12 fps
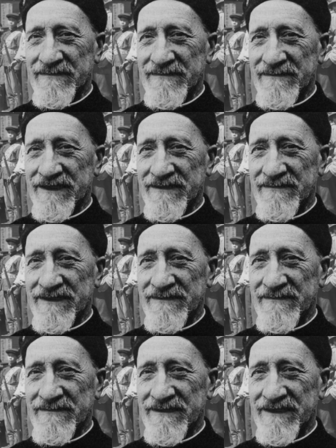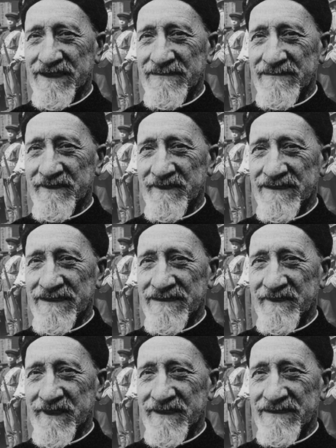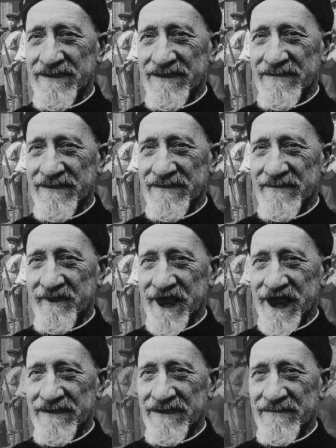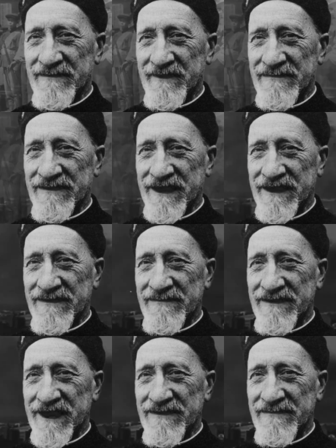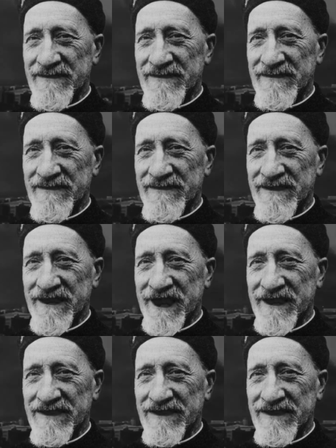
the Holy Family Convent on North Hongnan Road was